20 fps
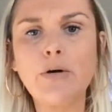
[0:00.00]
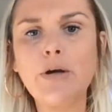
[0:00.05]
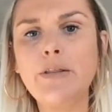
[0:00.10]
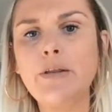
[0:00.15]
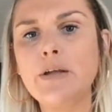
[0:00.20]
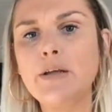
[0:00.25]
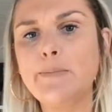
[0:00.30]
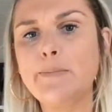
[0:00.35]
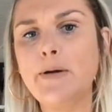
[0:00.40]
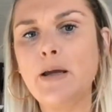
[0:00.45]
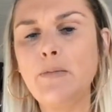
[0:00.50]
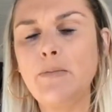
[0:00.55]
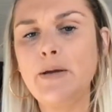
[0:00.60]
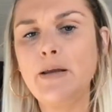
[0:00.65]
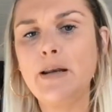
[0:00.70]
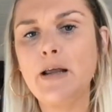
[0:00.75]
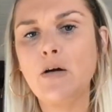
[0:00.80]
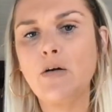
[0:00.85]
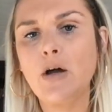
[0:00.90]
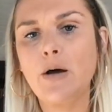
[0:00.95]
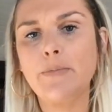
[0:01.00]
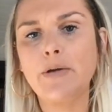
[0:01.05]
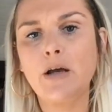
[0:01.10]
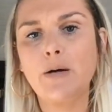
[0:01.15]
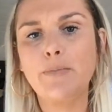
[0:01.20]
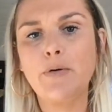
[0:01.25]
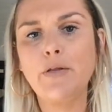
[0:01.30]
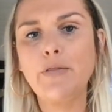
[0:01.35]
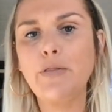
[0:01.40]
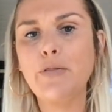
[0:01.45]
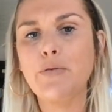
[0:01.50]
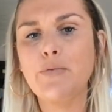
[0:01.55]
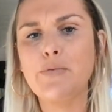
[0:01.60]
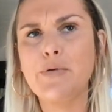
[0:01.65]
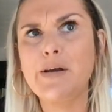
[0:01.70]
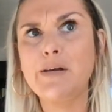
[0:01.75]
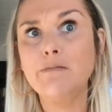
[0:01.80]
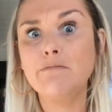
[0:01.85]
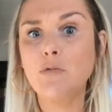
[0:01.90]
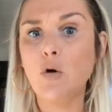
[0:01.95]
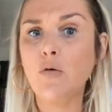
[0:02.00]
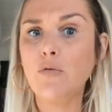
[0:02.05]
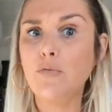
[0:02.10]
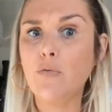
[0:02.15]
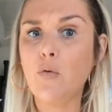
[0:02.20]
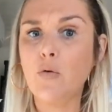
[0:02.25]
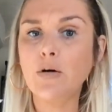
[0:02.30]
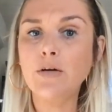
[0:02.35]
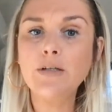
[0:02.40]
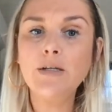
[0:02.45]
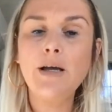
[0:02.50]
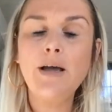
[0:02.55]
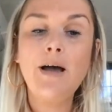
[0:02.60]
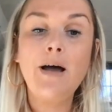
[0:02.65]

I think it might be now coming up on 3 or 4,